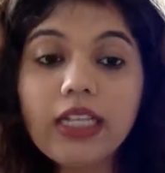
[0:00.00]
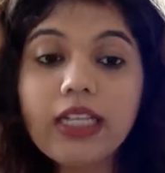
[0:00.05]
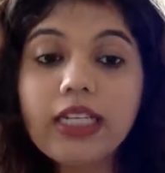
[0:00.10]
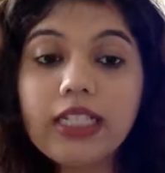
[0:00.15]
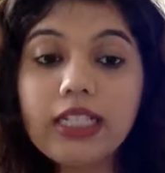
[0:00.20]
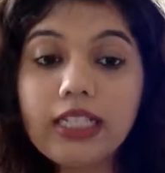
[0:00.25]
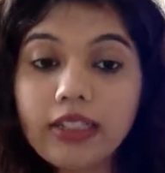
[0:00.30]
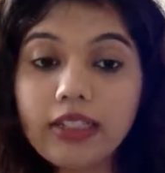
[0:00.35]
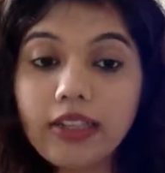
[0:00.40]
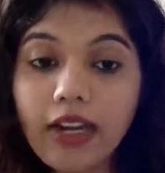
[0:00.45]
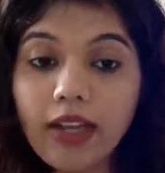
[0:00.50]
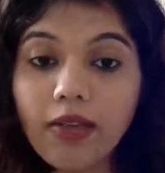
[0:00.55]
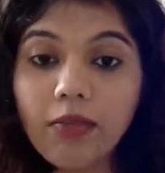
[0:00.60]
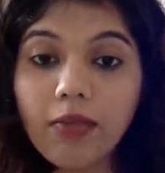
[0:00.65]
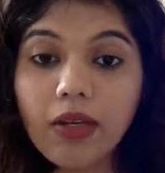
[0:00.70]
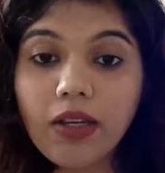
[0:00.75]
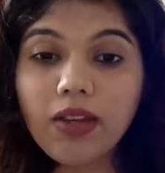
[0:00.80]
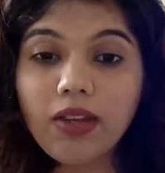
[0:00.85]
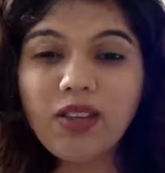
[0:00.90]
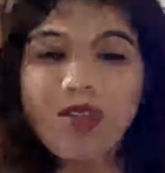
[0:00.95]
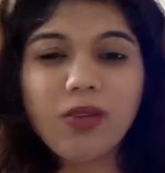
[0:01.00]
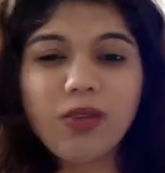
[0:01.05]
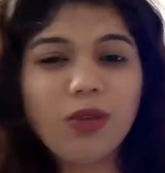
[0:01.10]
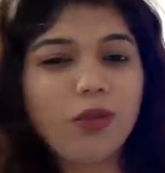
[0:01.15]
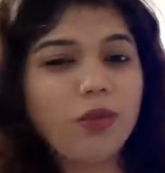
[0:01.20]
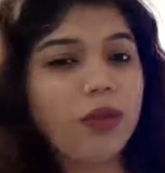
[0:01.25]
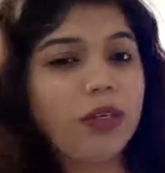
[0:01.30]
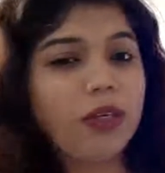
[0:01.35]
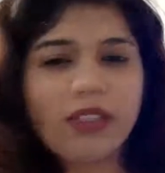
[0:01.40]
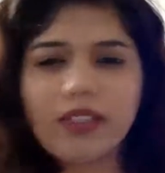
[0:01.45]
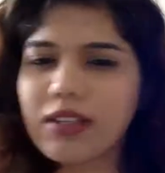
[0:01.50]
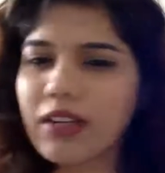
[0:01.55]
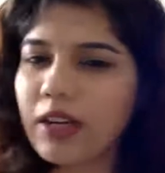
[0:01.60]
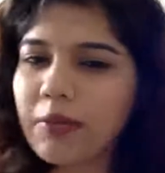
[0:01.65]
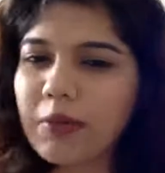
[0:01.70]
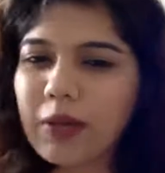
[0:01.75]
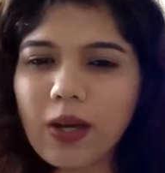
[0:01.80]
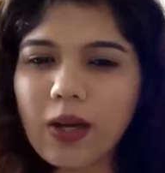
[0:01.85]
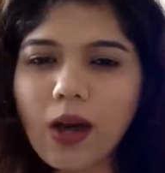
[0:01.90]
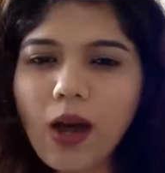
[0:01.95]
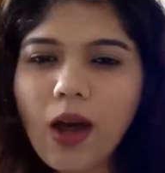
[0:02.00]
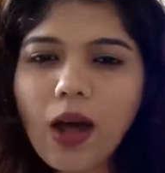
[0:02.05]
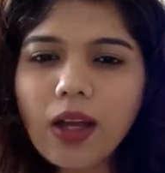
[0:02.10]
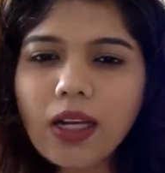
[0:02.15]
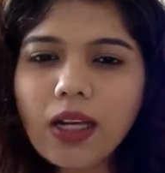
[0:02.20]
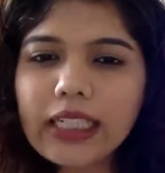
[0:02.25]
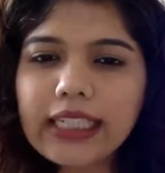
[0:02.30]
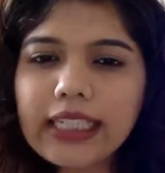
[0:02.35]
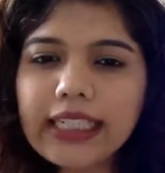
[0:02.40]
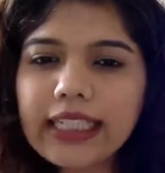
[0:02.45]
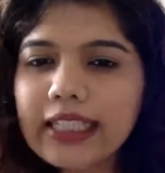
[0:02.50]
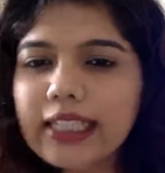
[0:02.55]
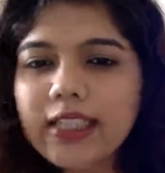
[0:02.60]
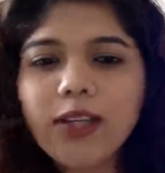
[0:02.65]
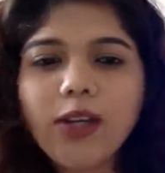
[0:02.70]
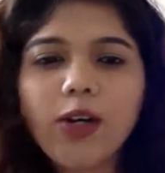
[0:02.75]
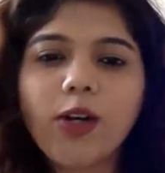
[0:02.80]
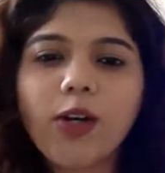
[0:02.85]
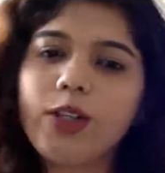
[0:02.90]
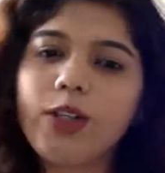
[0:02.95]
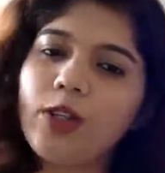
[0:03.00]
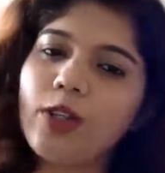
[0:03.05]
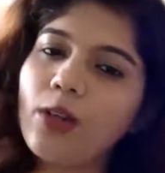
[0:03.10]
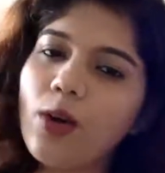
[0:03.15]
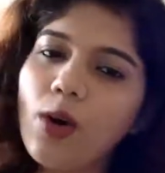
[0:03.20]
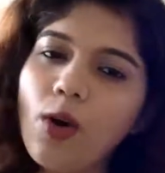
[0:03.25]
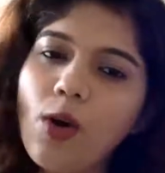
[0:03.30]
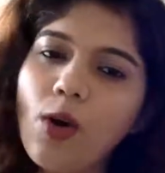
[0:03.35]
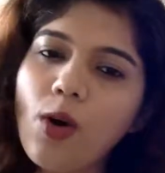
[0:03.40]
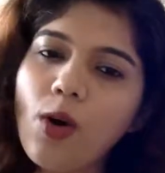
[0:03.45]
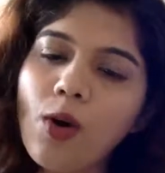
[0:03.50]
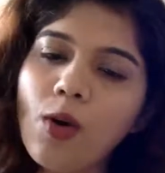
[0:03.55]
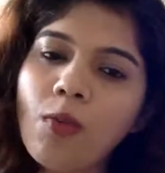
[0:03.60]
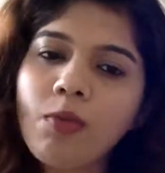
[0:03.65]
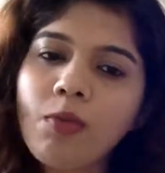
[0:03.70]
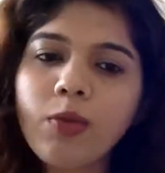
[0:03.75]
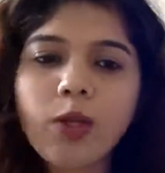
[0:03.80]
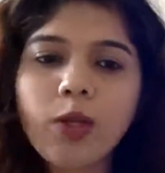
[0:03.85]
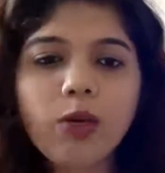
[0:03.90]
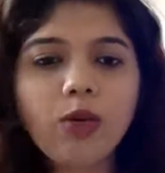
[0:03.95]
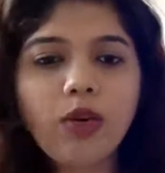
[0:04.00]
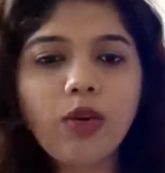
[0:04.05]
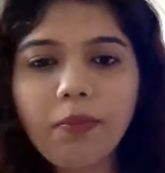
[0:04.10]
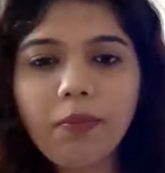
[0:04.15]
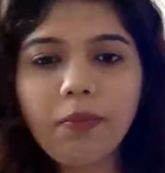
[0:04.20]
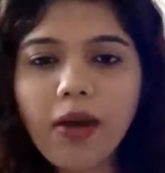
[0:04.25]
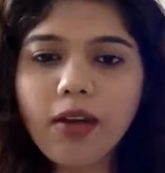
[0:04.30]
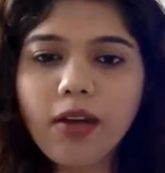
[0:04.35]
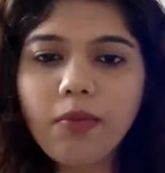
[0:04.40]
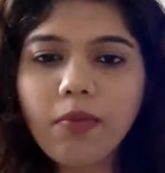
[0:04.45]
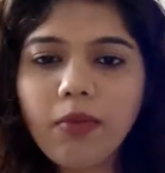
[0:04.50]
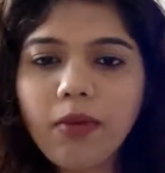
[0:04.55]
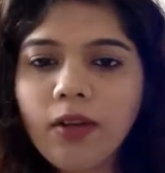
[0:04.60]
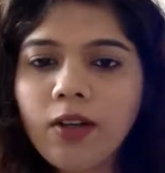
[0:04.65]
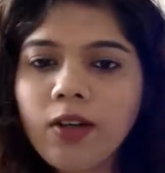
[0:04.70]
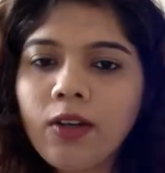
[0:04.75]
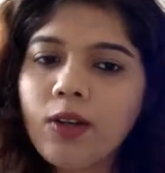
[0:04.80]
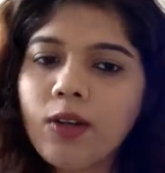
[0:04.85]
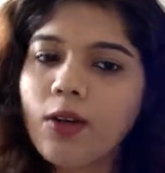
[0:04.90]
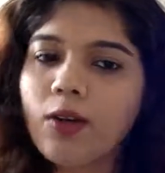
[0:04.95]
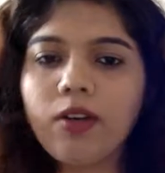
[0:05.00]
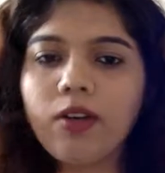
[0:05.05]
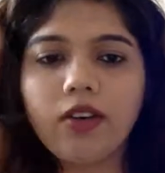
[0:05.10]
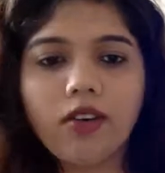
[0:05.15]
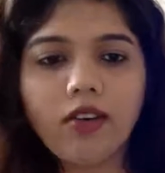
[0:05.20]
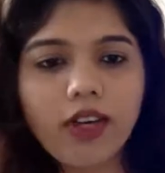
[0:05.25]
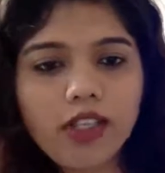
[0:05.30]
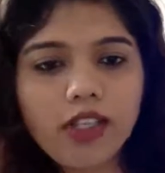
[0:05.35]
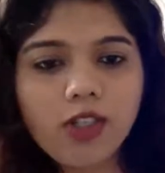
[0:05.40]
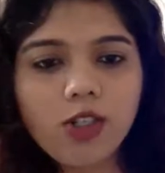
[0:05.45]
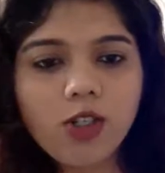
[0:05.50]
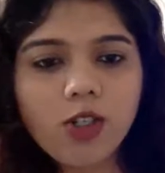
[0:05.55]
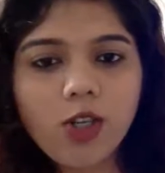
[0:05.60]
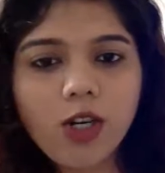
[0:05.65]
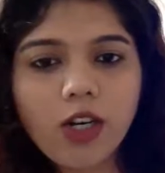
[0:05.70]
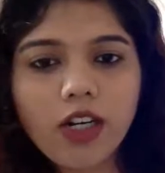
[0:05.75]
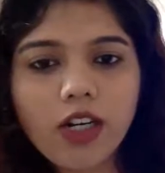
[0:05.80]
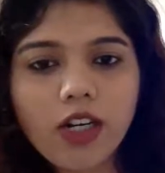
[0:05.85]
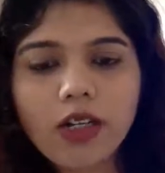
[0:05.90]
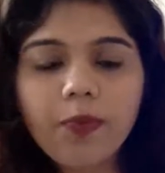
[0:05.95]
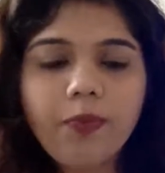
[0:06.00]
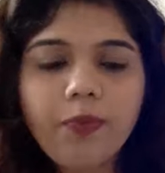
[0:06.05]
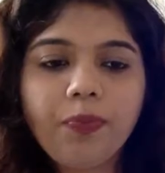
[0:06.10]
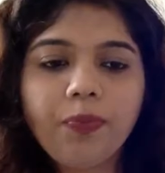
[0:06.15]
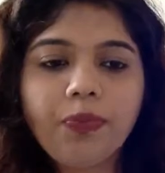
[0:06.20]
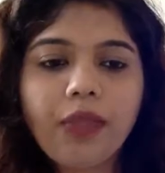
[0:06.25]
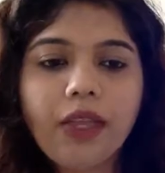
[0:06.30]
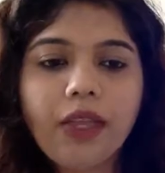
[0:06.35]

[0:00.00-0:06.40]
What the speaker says: Describing could be describing a holiday or your home, new apartment, or a restaurant.